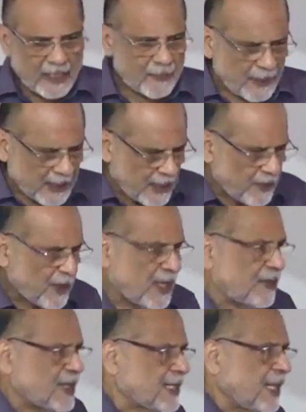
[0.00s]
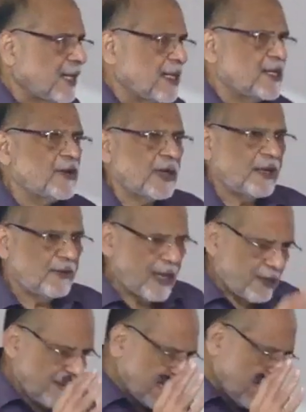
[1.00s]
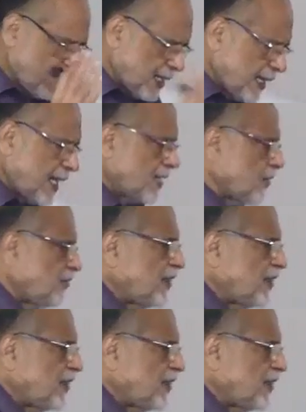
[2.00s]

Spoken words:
especially during your cycles, you require vitamin K to